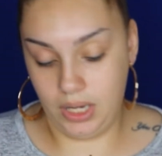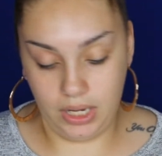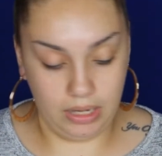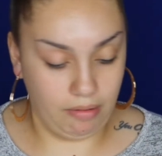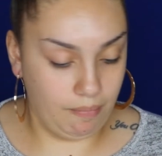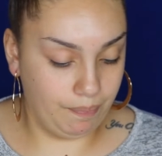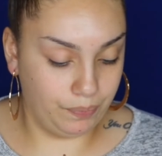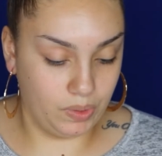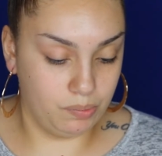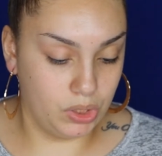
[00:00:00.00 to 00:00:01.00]
I'm
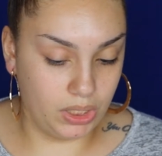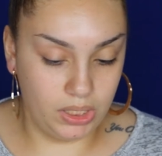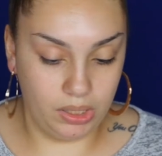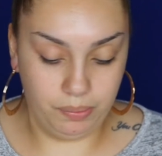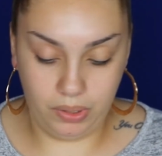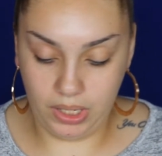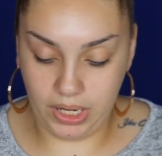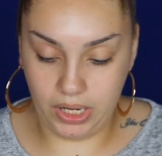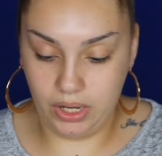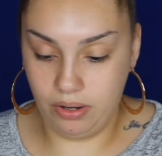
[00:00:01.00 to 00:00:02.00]
just gonna
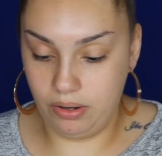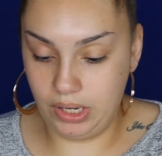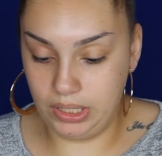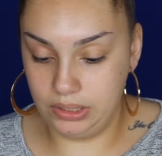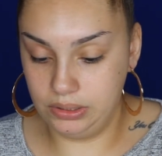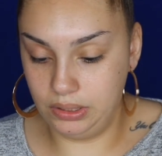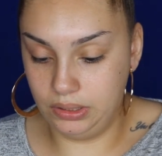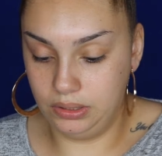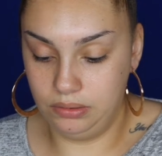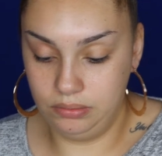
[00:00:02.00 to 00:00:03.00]
apply here, I guess,
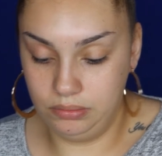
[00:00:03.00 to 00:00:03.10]
on